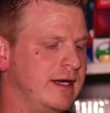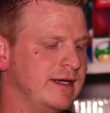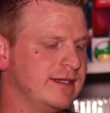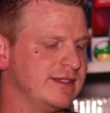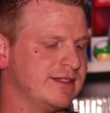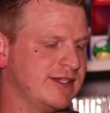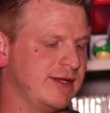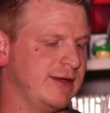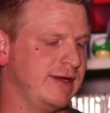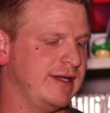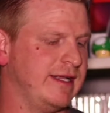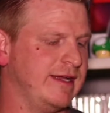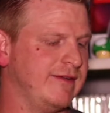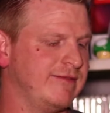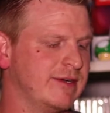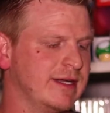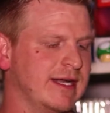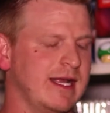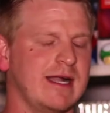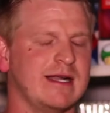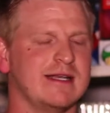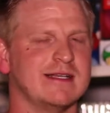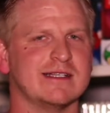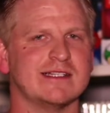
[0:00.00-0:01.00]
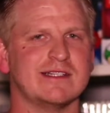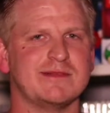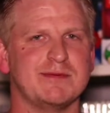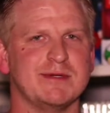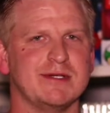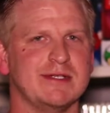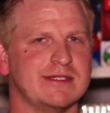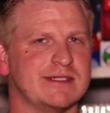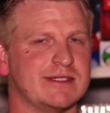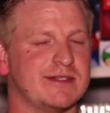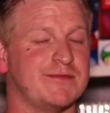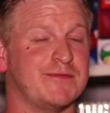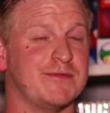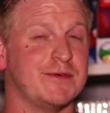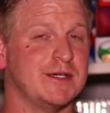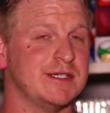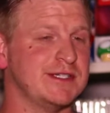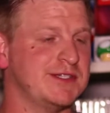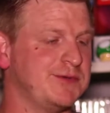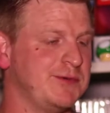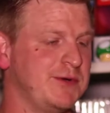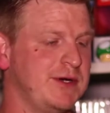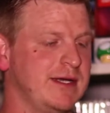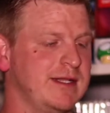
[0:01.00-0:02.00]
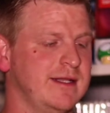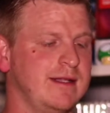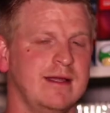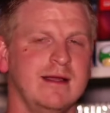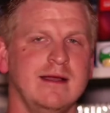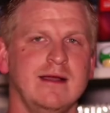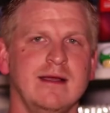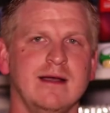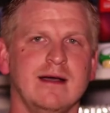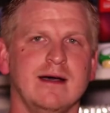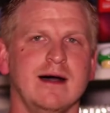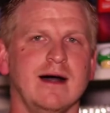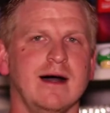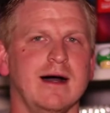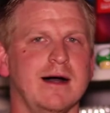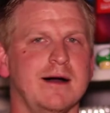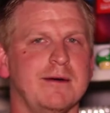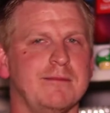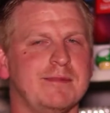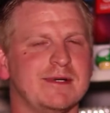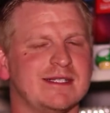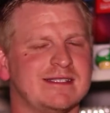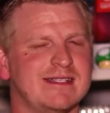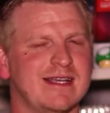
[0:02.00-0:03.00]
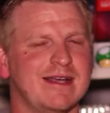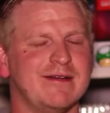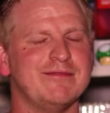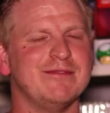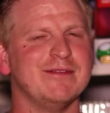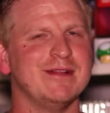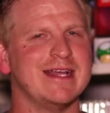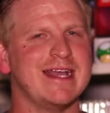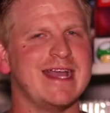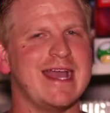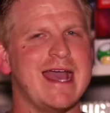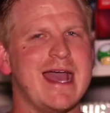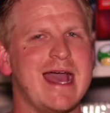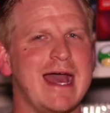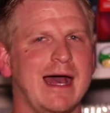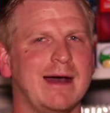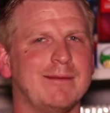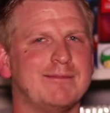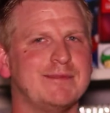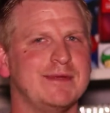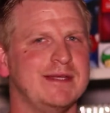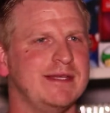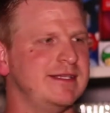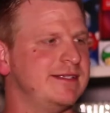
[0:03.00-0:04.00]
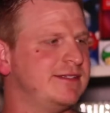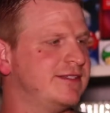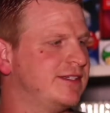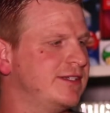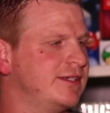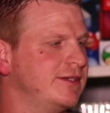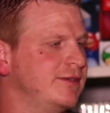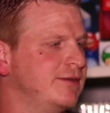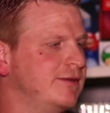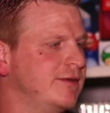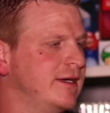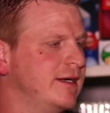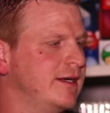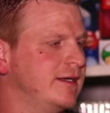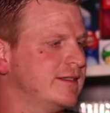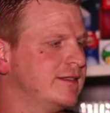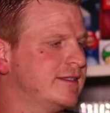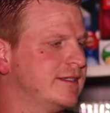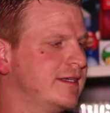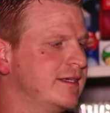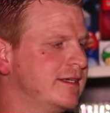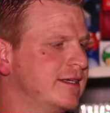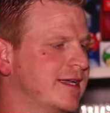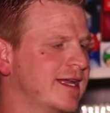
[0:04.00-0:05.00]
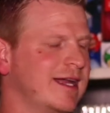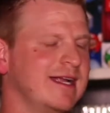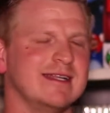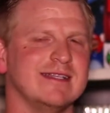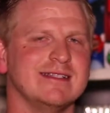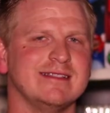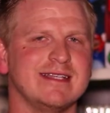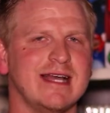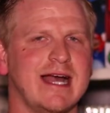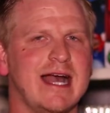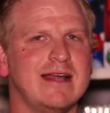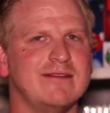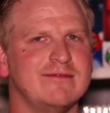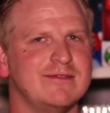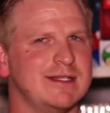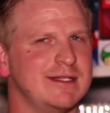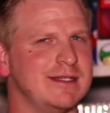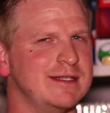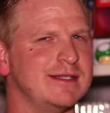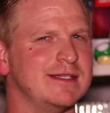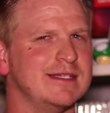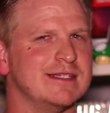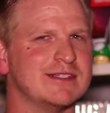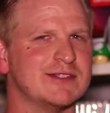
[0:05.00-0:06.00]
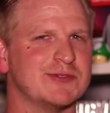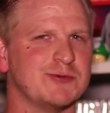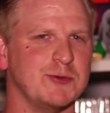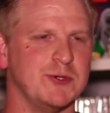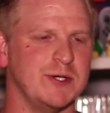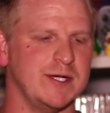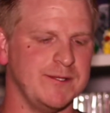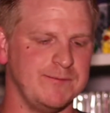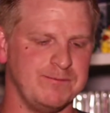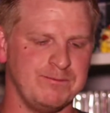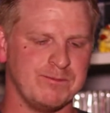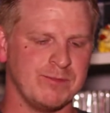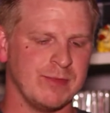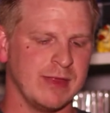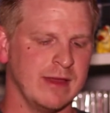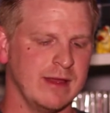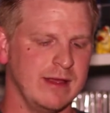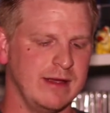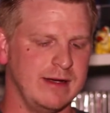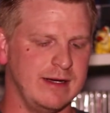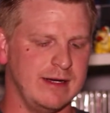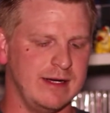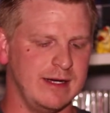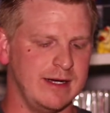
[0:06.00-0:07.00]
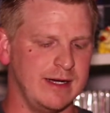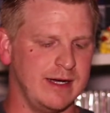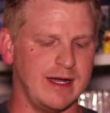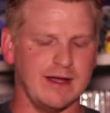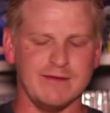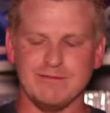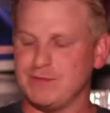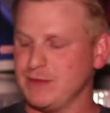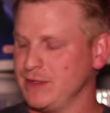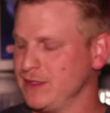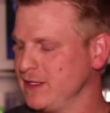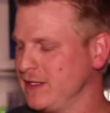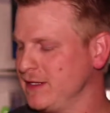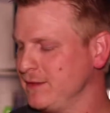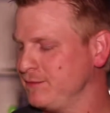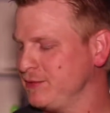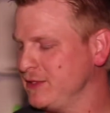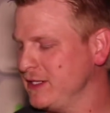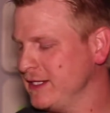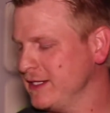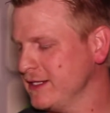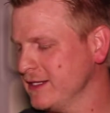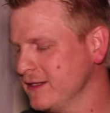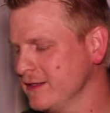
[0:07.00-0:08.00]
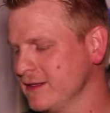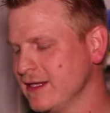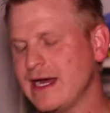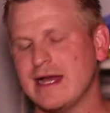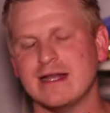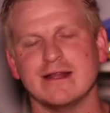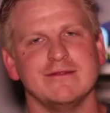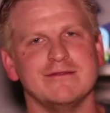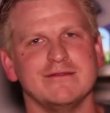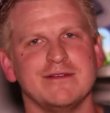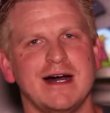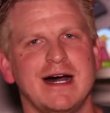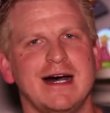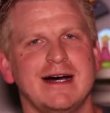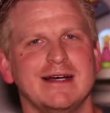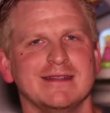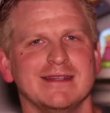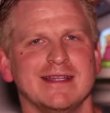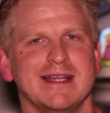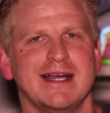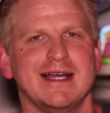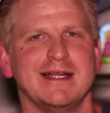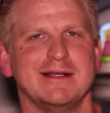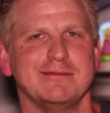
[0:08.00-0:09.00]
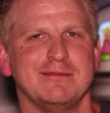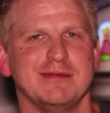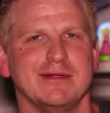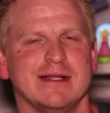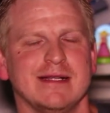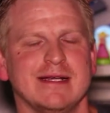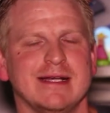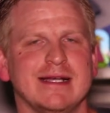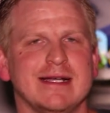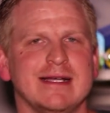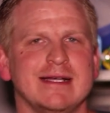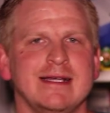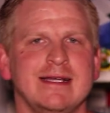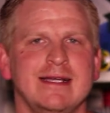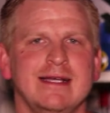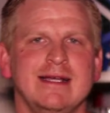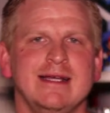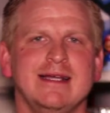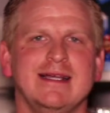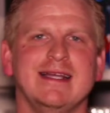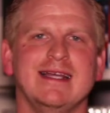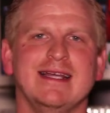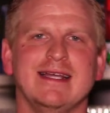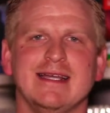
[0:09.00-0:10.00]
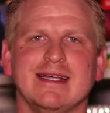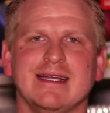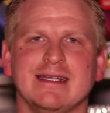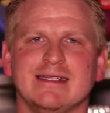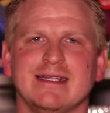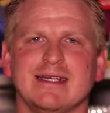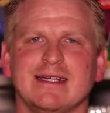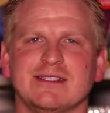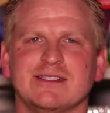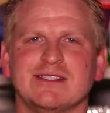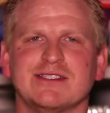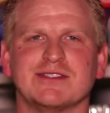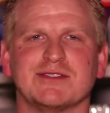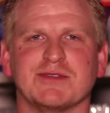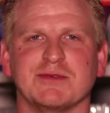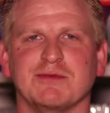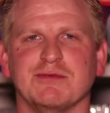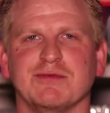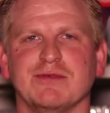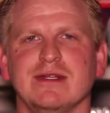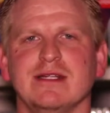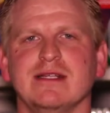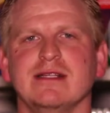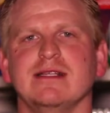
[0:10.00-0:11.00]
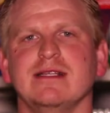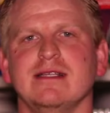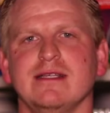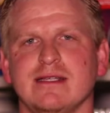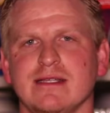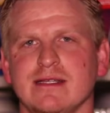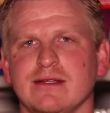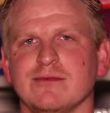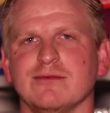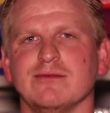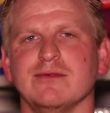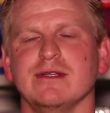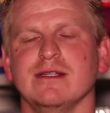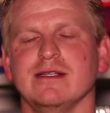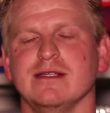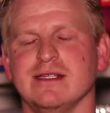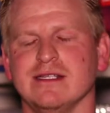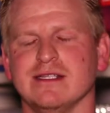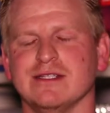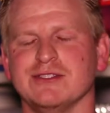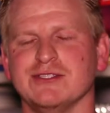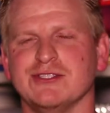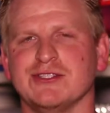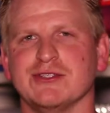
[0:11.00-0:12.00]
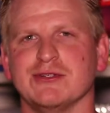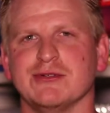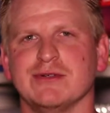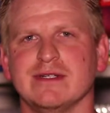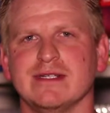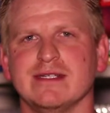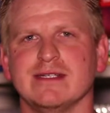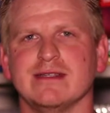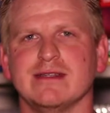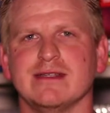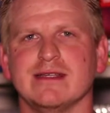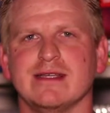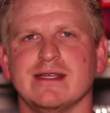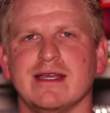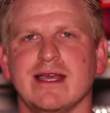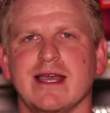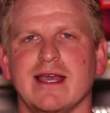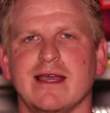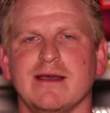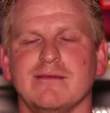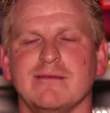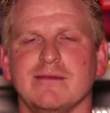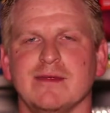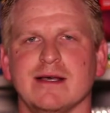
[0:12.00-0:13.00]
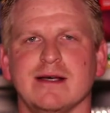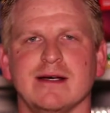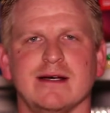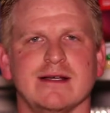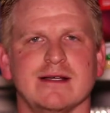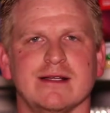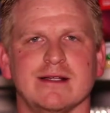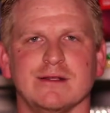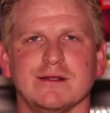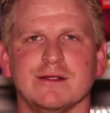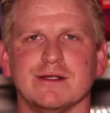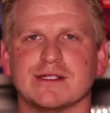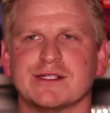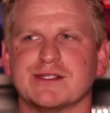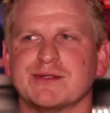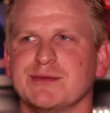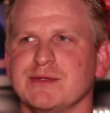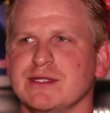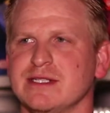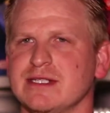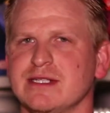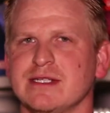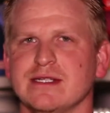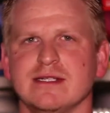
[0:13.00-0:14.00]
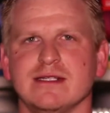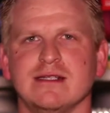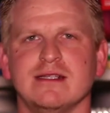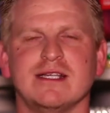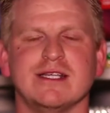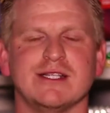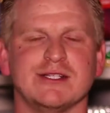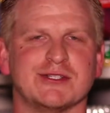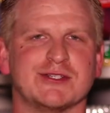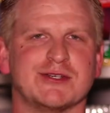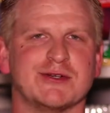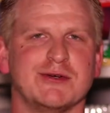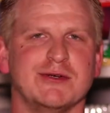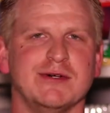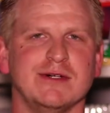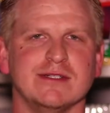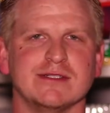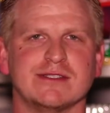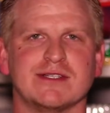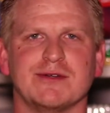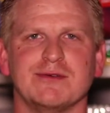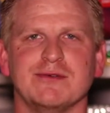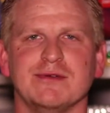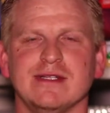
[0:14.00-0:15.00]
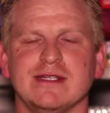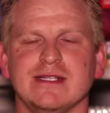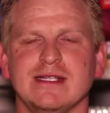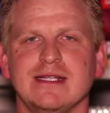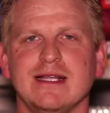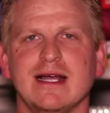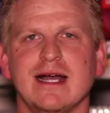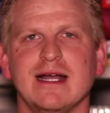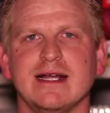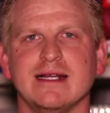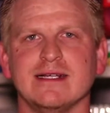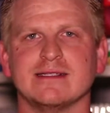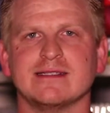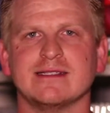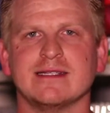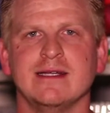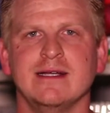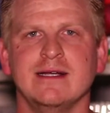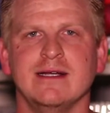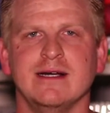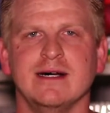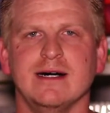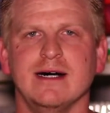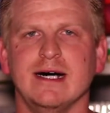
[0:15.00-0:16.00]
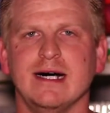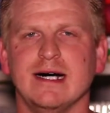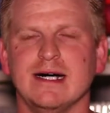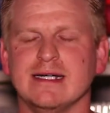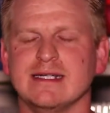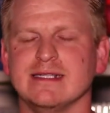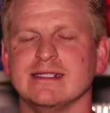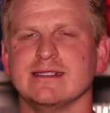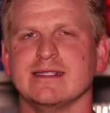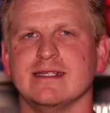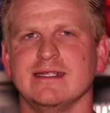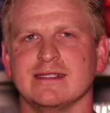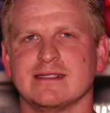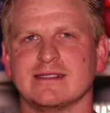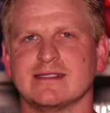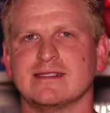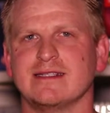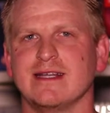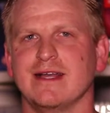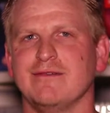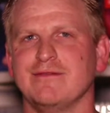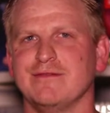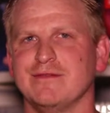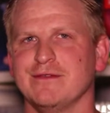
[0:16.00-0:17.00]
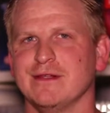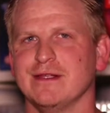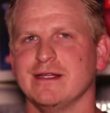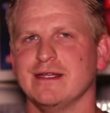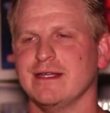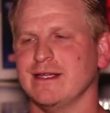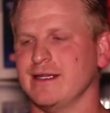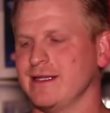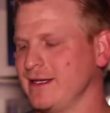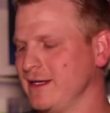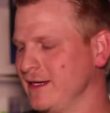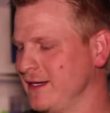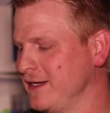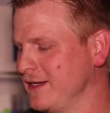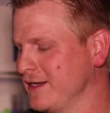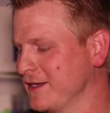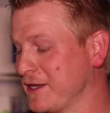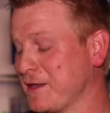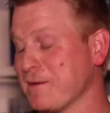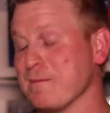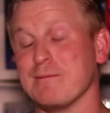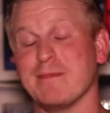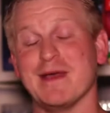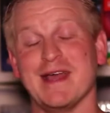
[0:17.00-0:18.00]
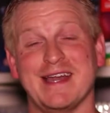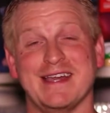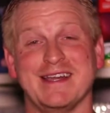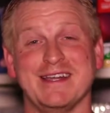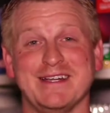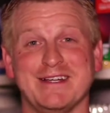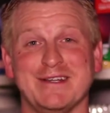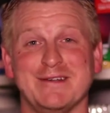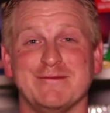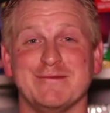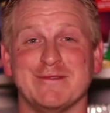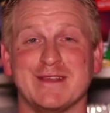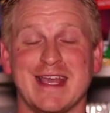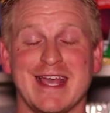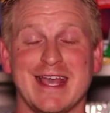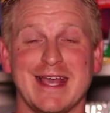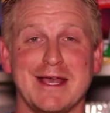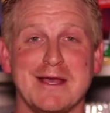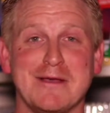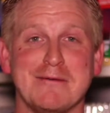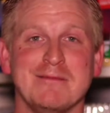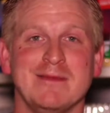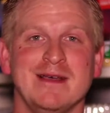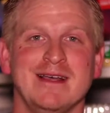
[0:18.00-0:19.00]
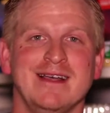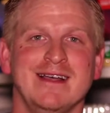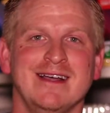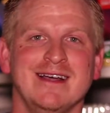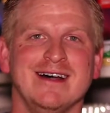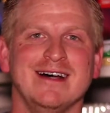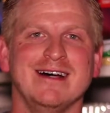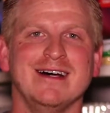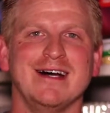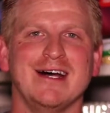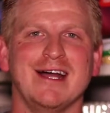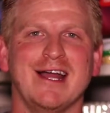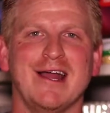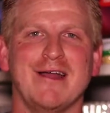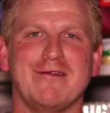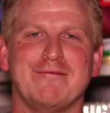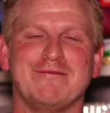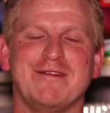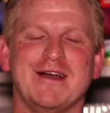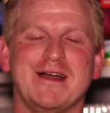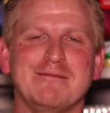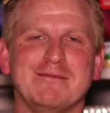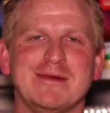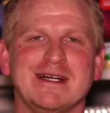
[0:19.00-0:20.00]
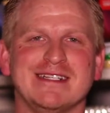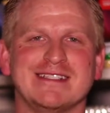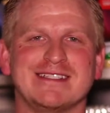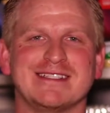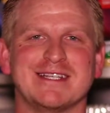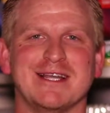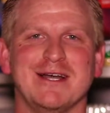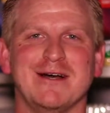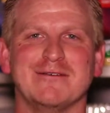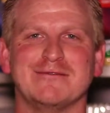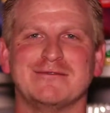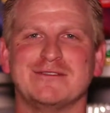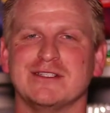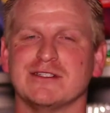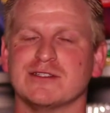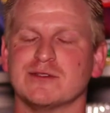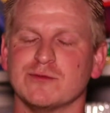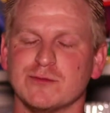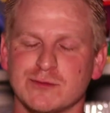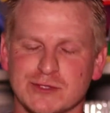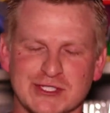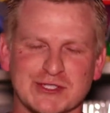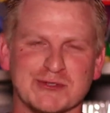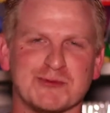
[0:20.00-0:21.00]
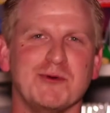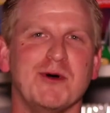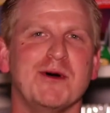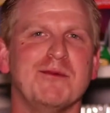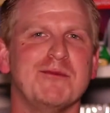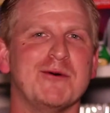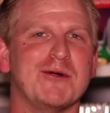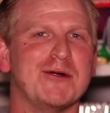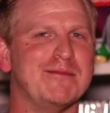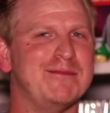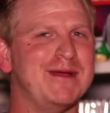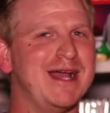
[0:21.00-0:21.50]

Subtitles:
so I never got to experience the first one, but definitely happy to kind of dive into this one. I've been playing a lot of online play and just really enjoying the game. It looks really good. The controls are really nice. It's definitely a competitive game. I find myself just one more